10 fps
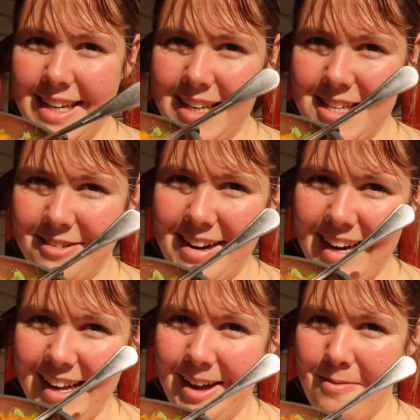it's
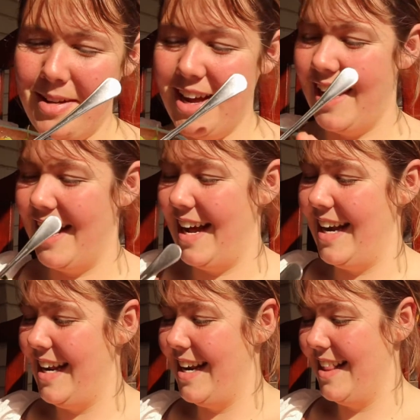really yummy and I
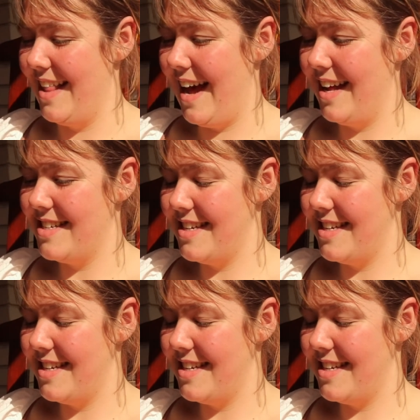needed that.